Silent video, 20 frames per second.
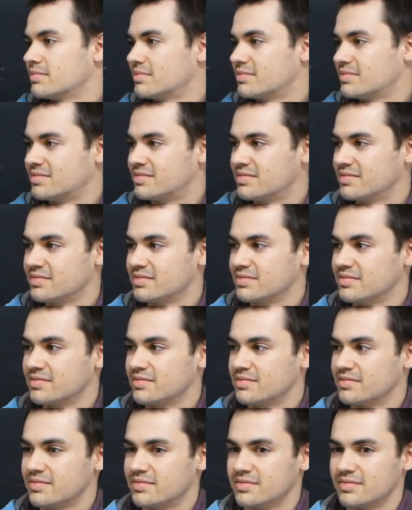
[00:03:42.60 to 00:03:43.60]

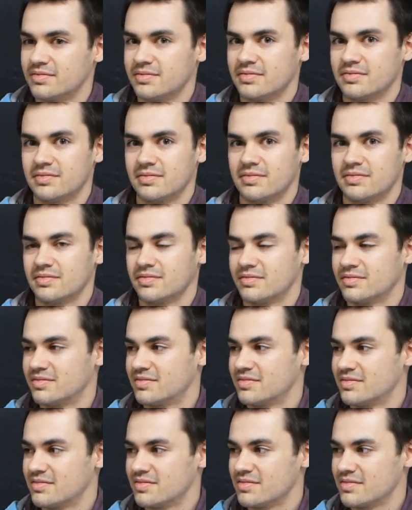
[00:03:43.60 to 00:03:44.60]

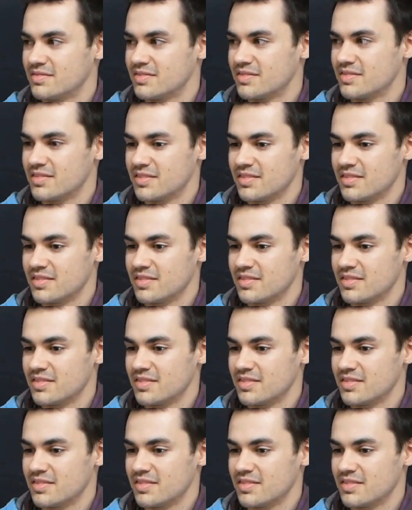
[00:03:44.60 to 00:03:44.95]
(silent)